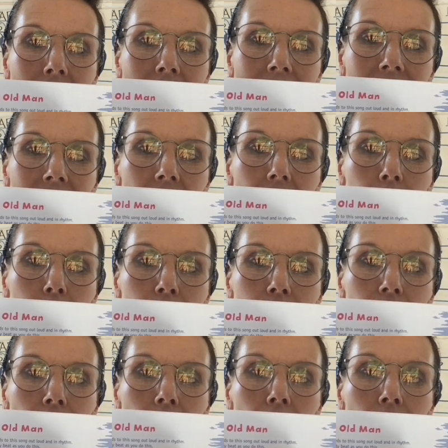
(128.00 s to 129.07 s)
And then it
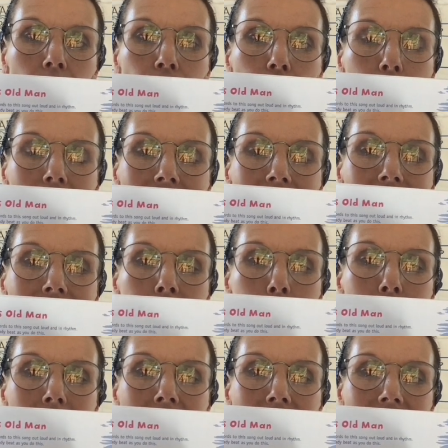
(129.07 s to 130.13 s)
goes, for he
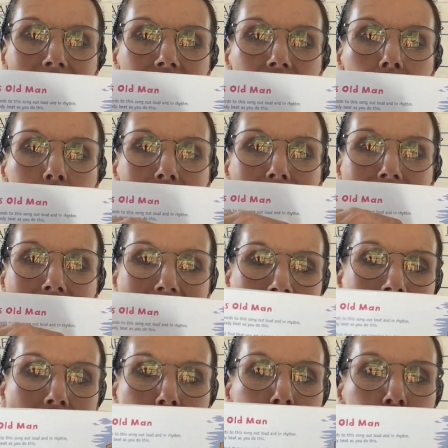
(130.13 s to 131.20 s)
played, it goes
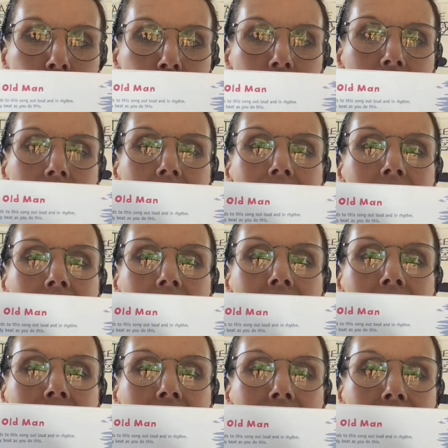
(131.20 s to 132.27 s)
F.
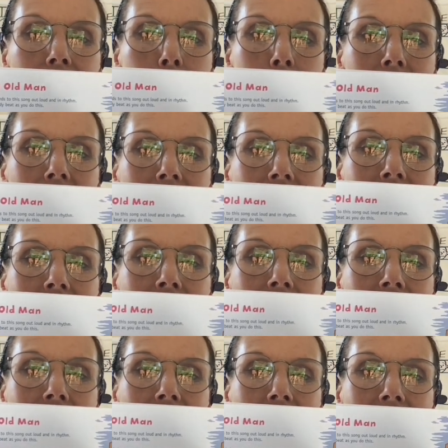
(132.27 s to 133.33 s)
He played
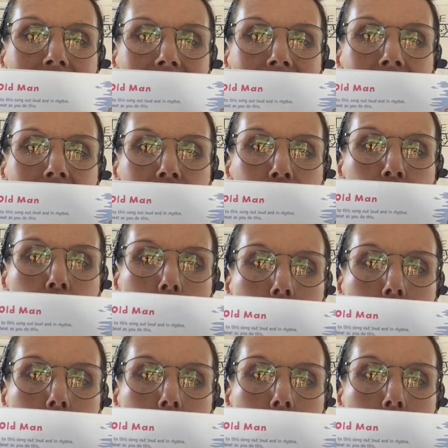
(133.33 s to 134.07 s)
knick-knack, and for